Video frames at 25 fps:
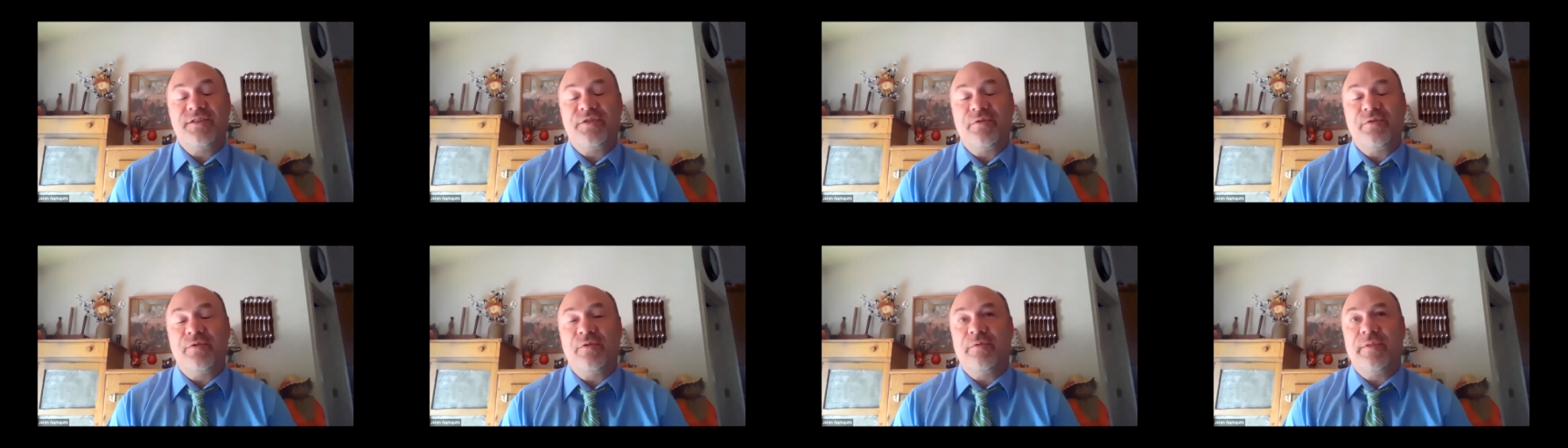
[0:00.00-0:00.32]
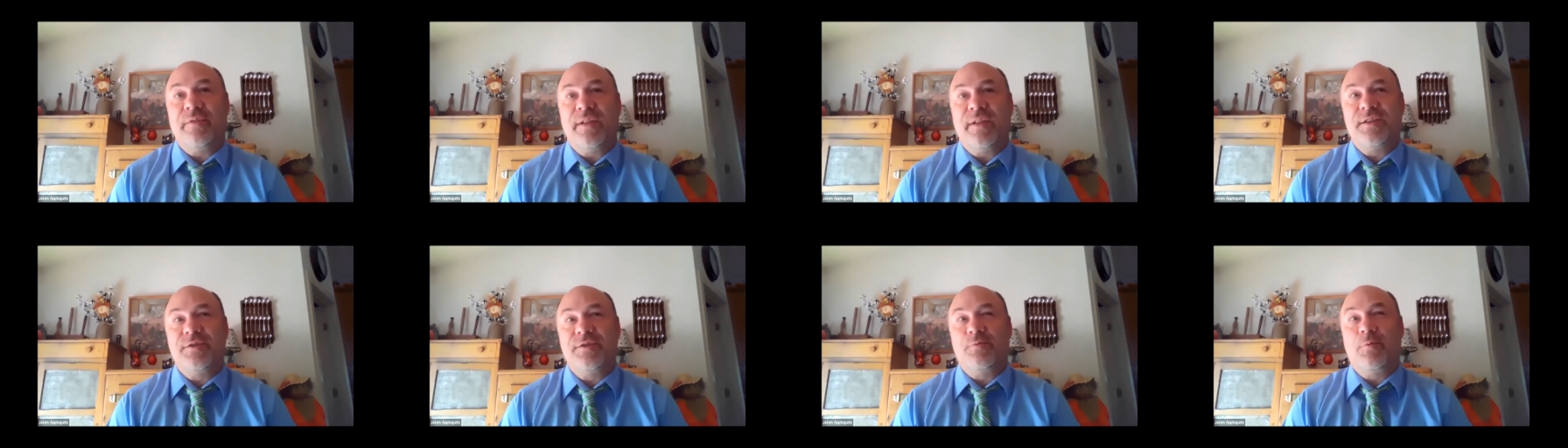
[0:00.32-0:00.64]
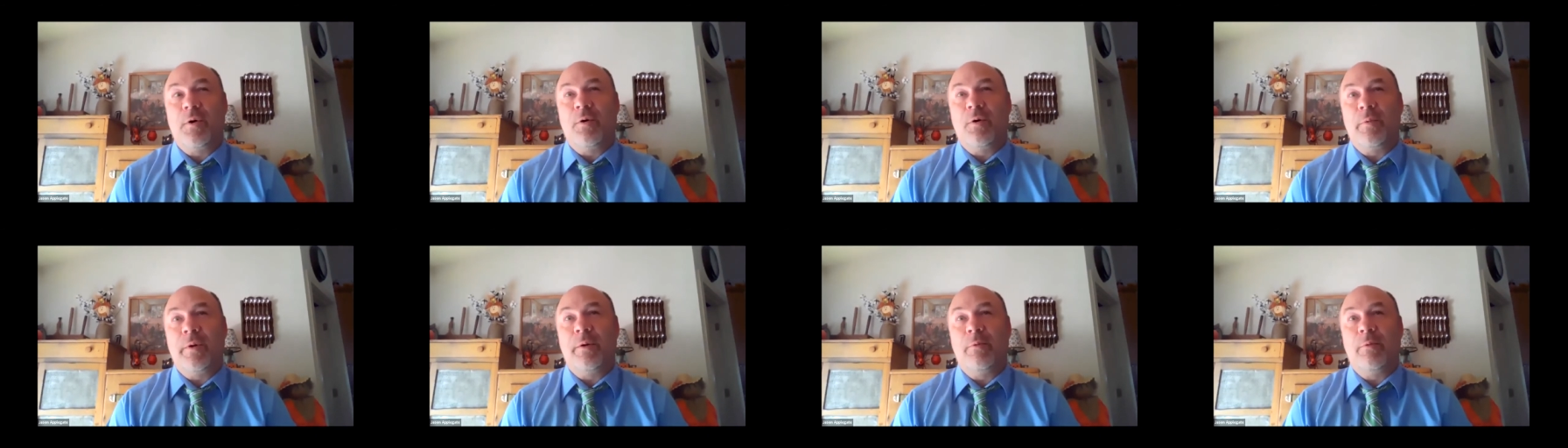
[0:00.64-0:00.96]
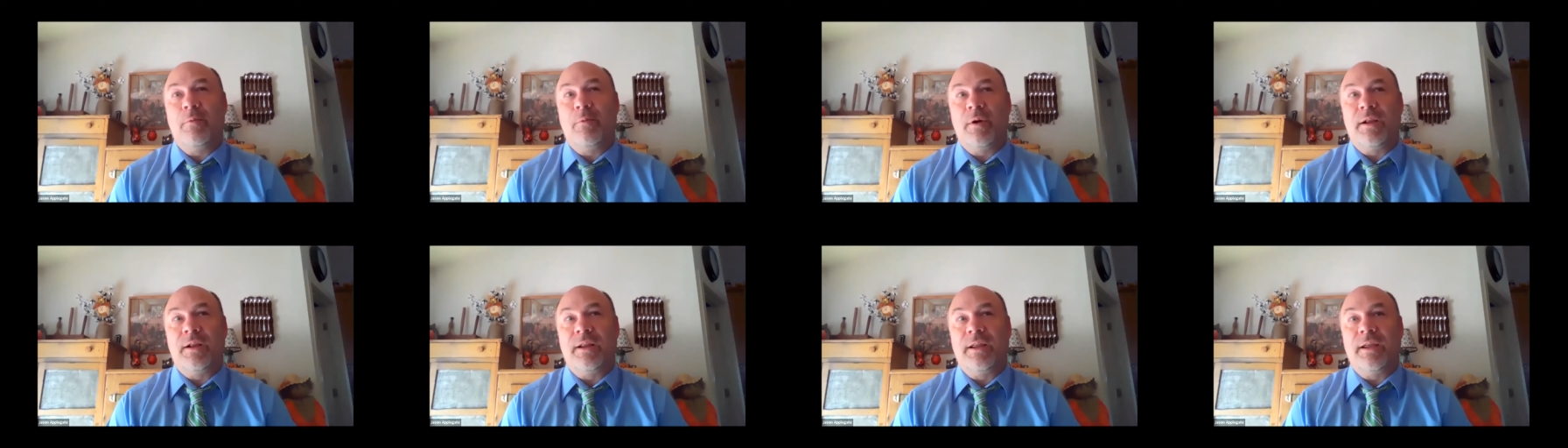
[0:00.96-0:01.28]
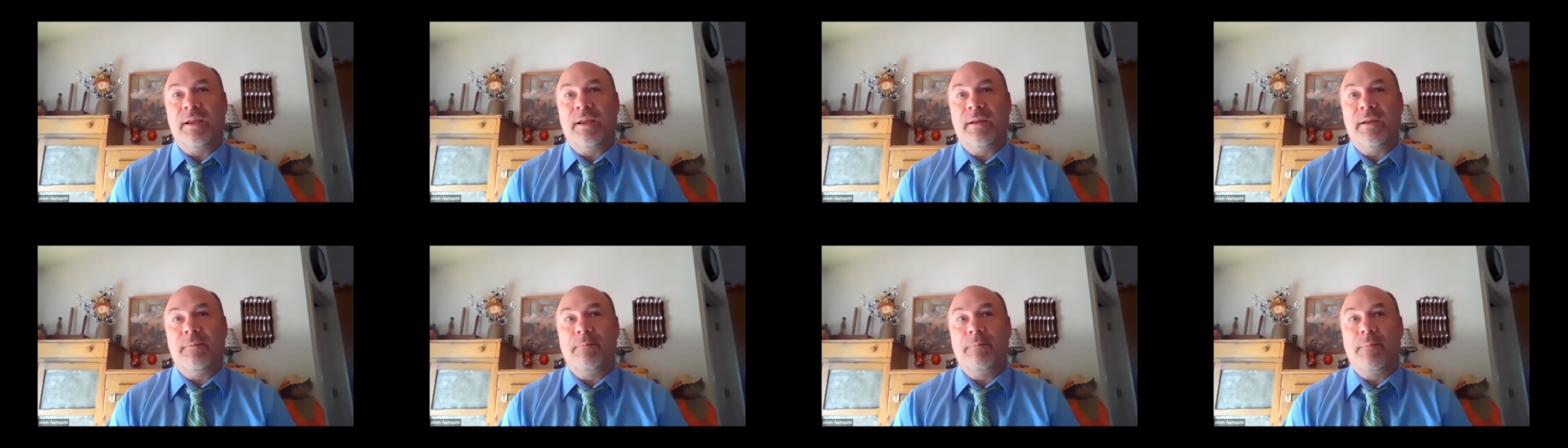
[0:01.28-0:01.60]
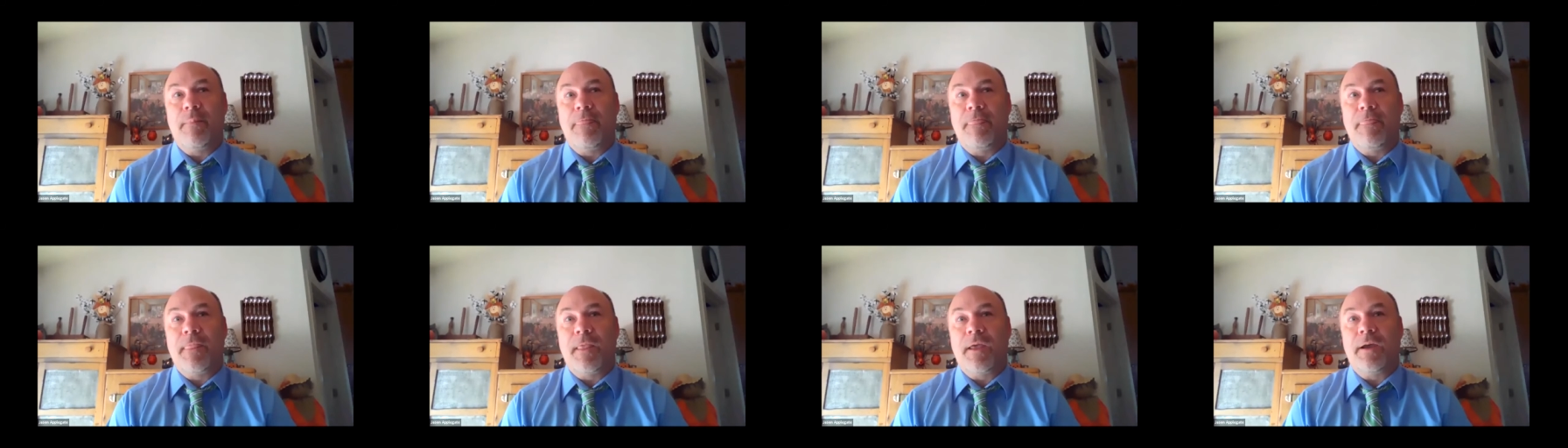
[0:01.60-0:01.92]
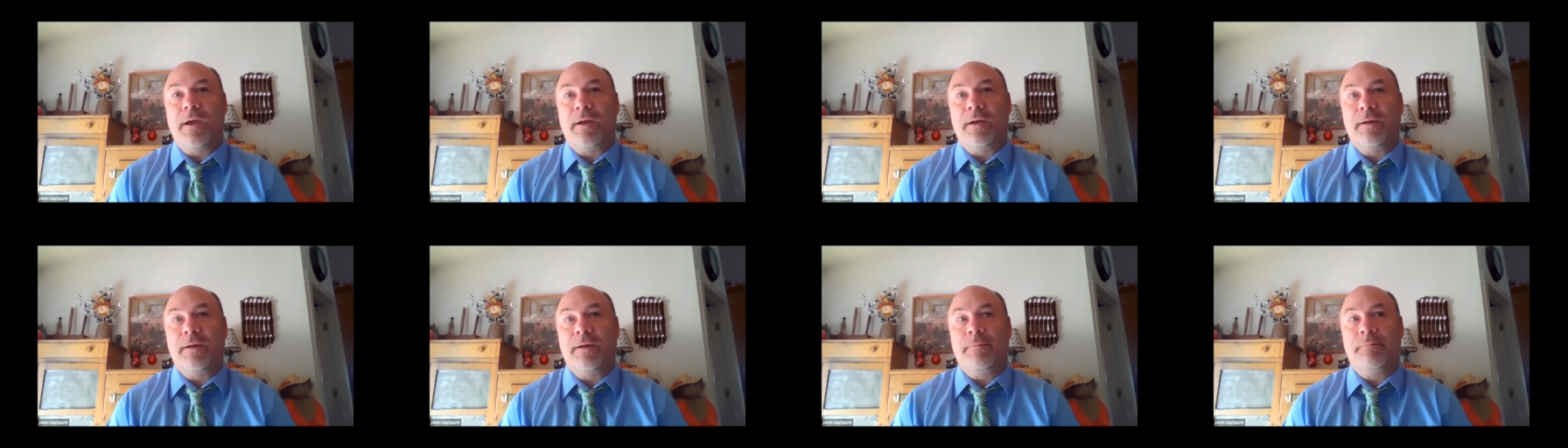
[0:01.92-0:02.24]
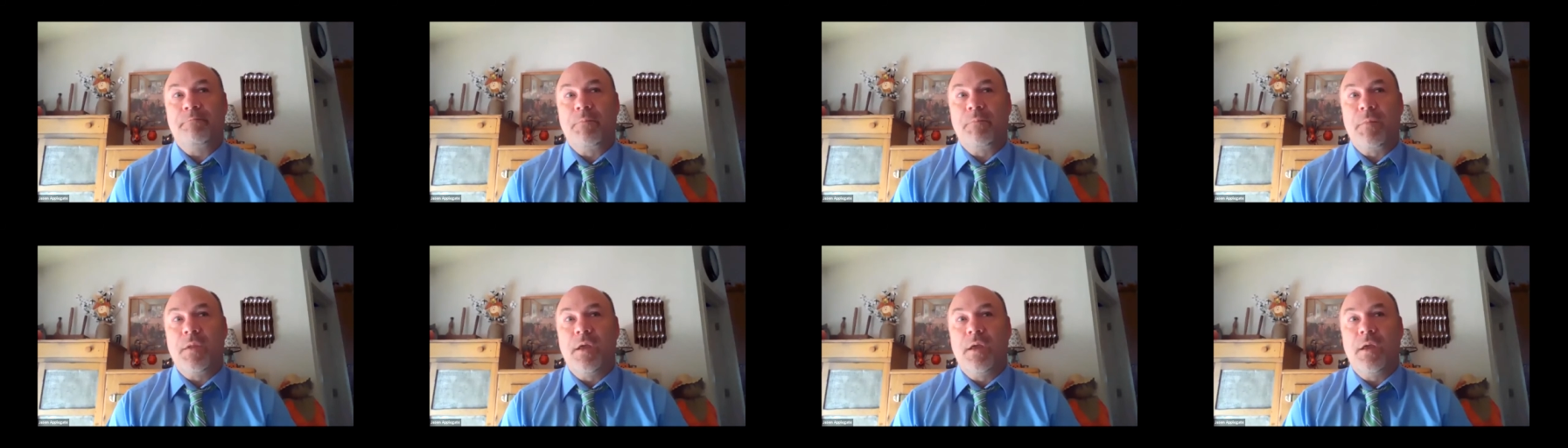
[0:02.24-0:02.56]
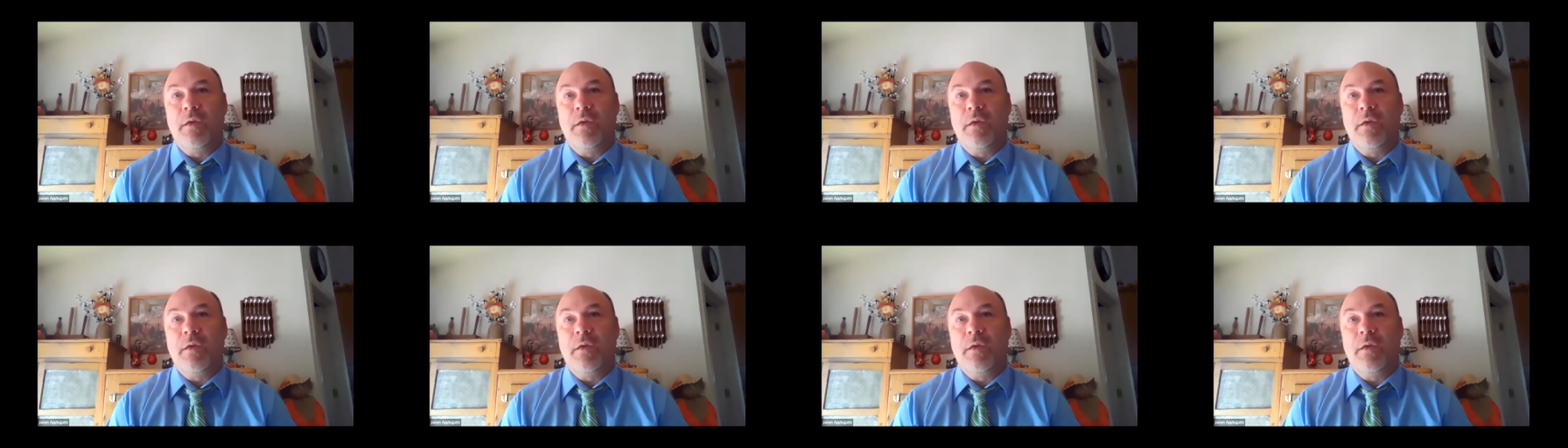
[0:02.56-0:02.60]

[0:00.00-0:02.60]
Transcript: So that's where we really um,